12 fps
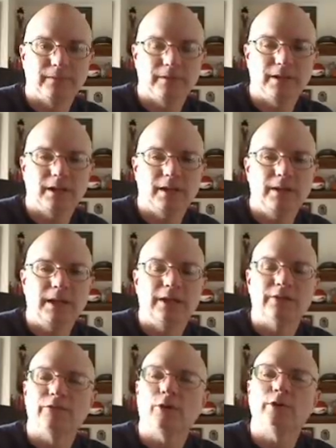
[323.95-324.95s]
Okay?
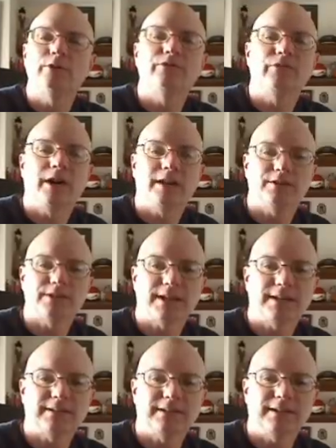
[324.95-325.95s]
For all you fathers
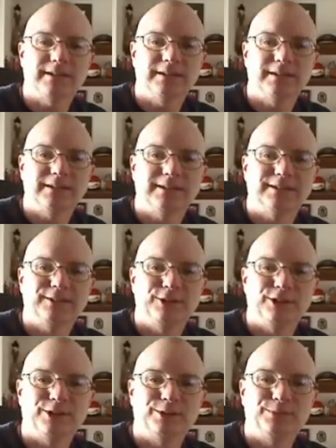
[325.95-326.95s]
out there, you
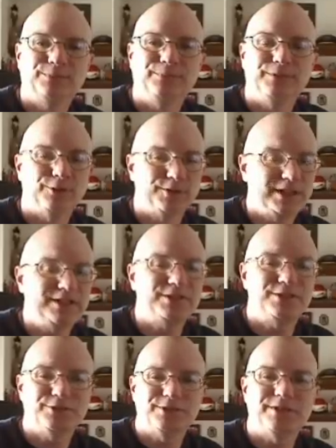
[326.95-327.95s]
know, you're
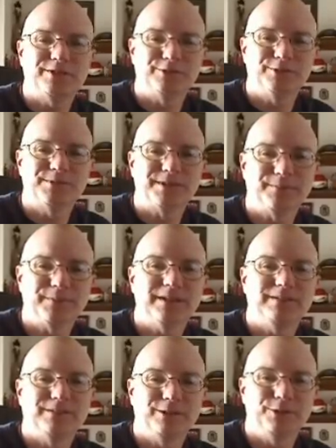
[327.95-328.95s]
teaching your children
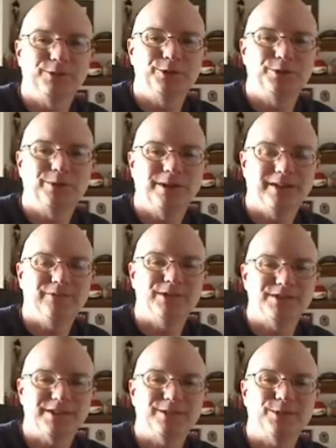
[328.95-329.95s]
something new every
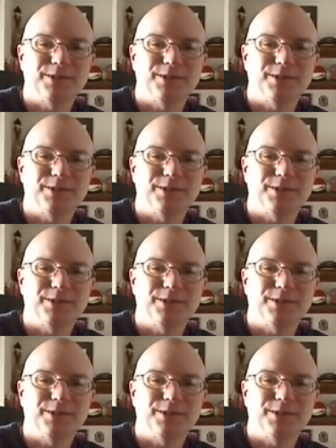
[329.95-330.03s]
single